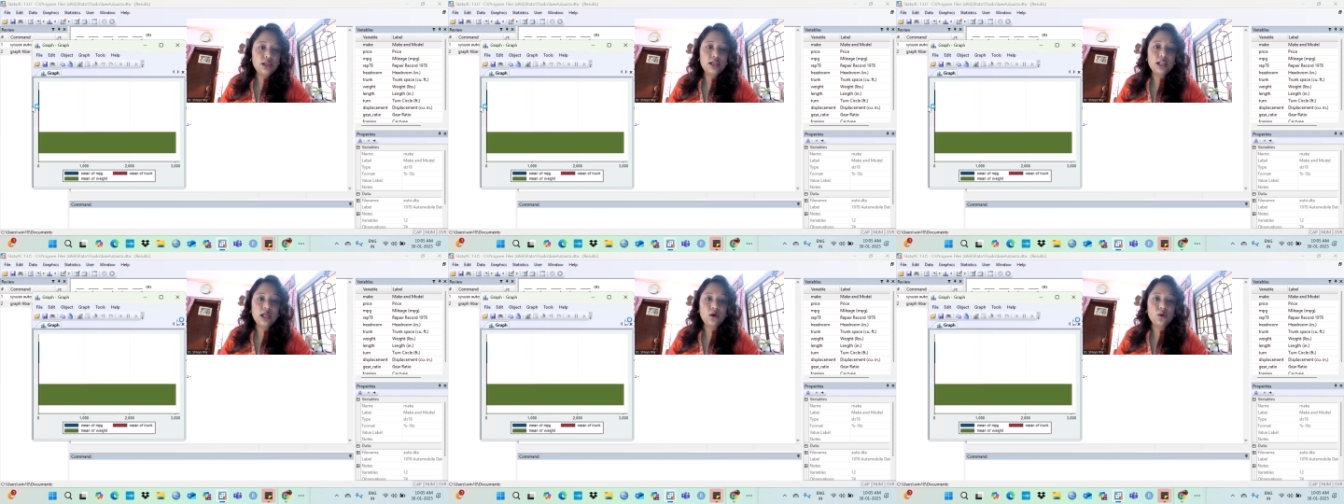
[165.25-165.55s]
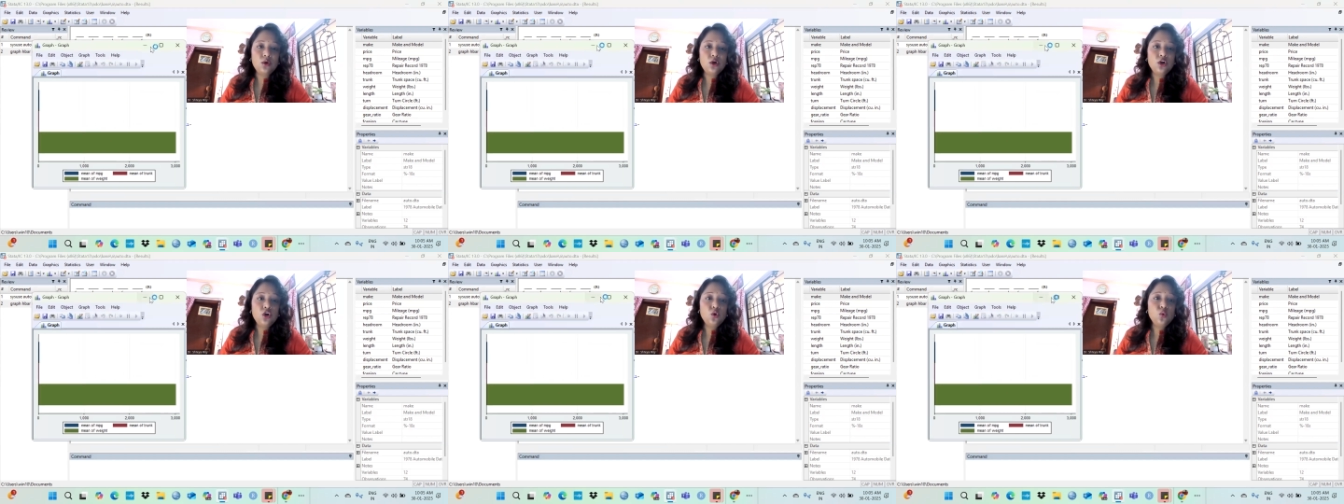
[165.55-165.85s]

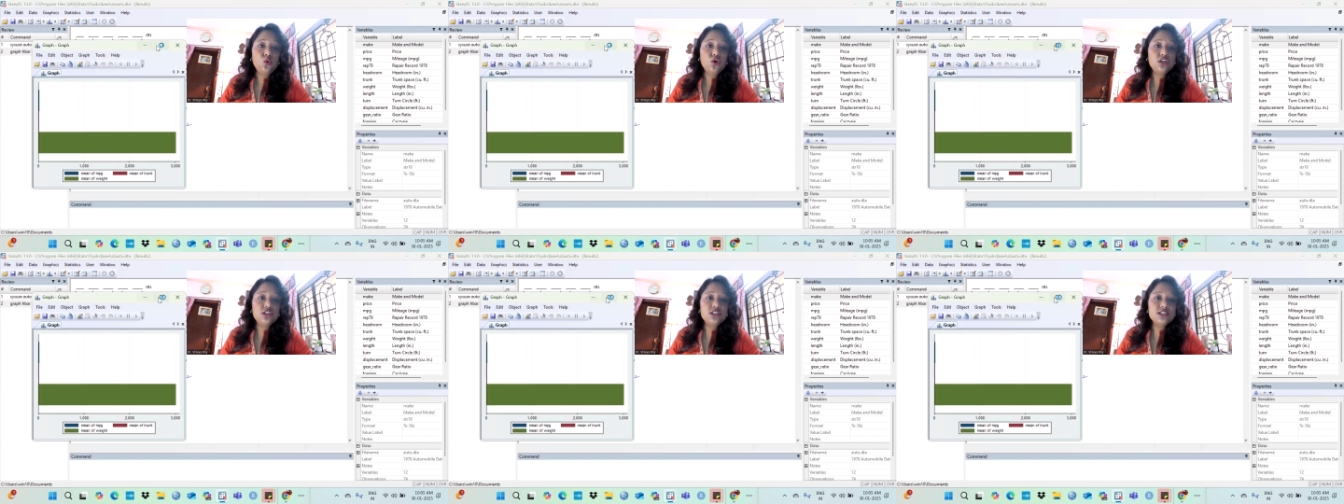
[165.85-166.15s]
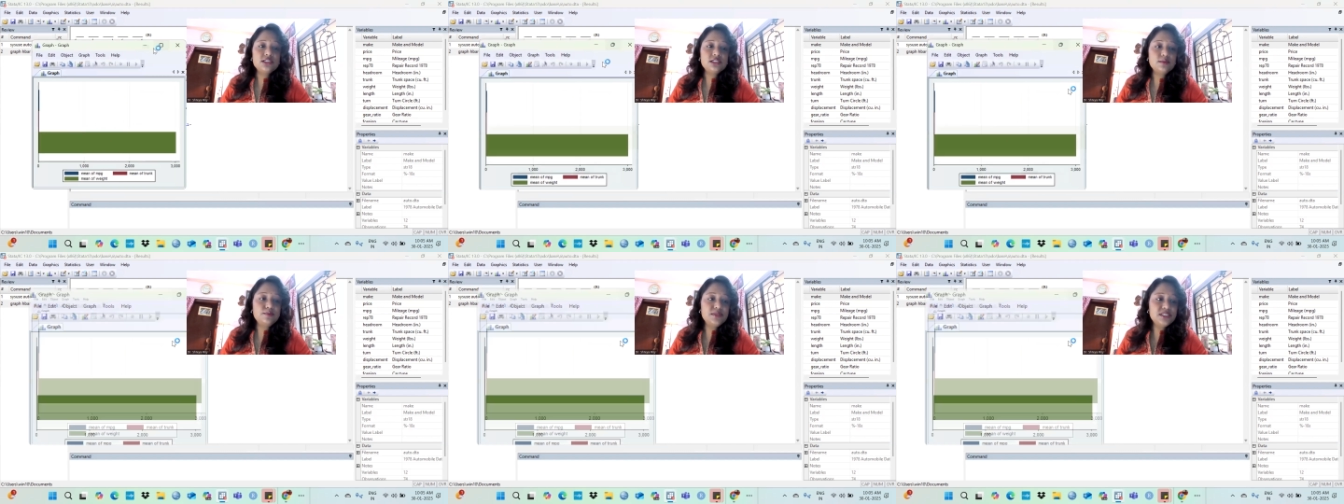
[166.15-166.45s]
Now, what
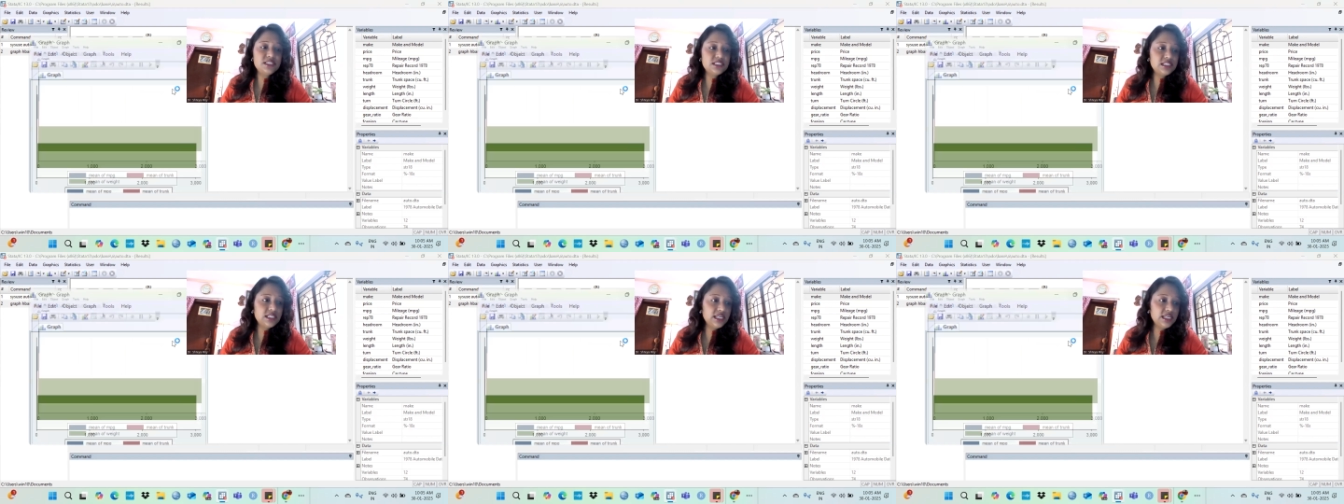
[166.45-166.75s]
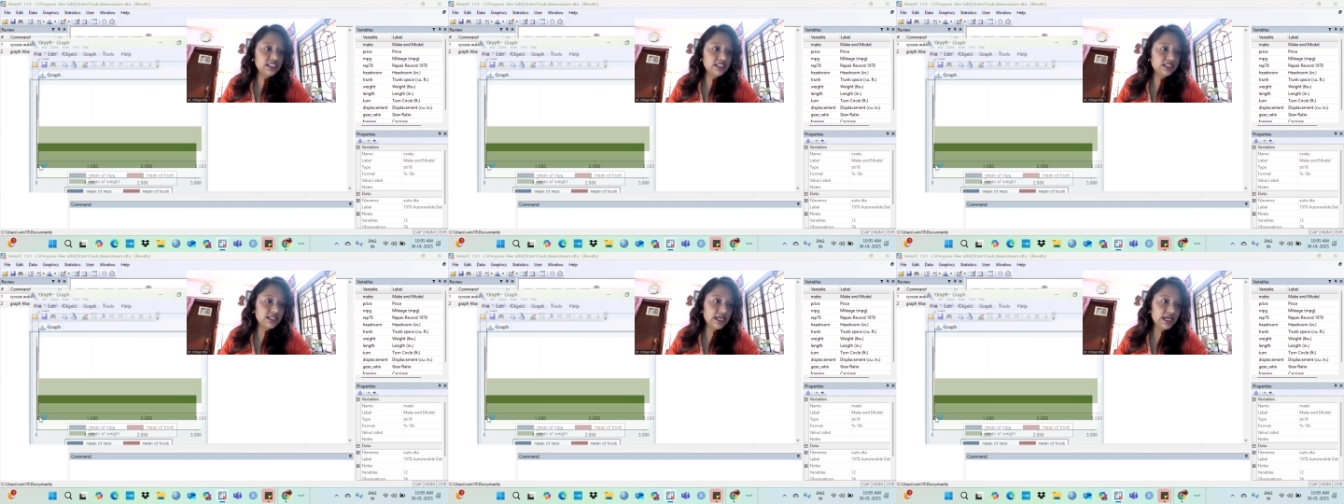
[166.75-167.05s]
is the
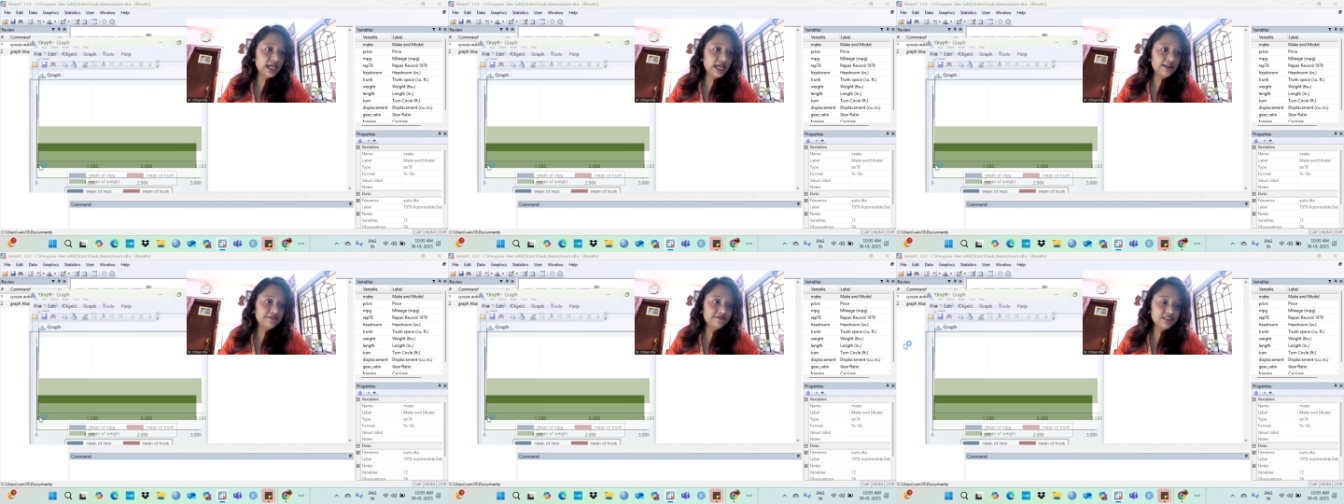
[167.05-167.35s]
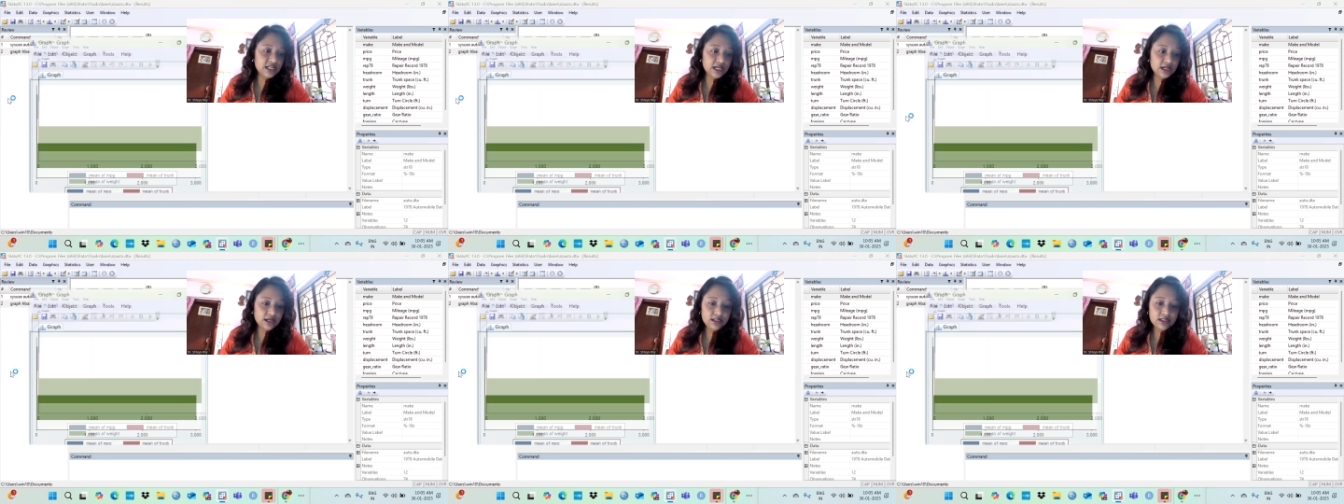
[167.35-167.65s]
mistake that I
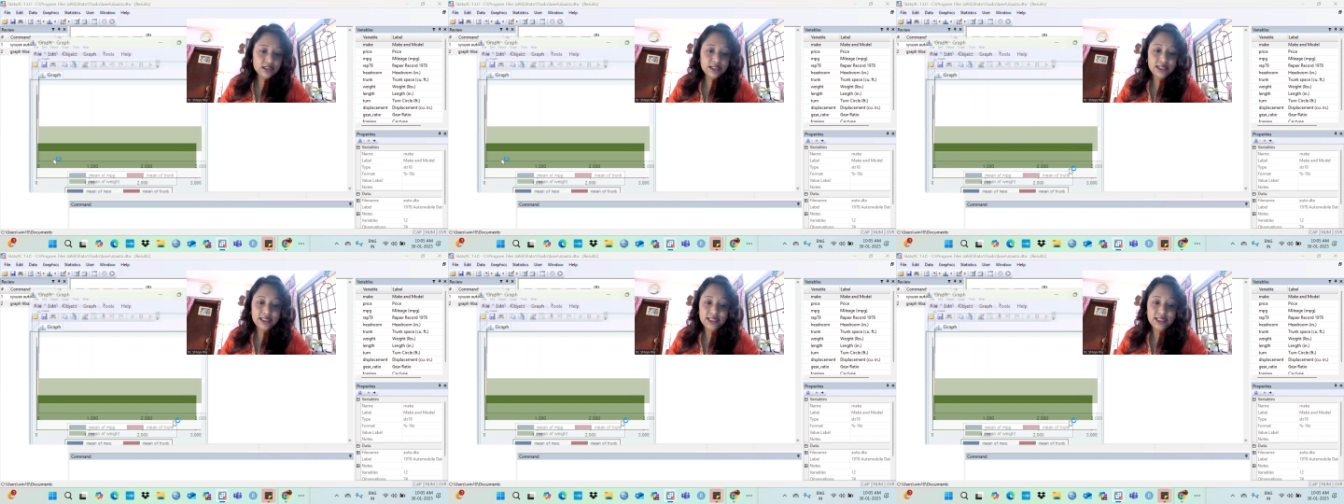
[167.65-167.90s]
have done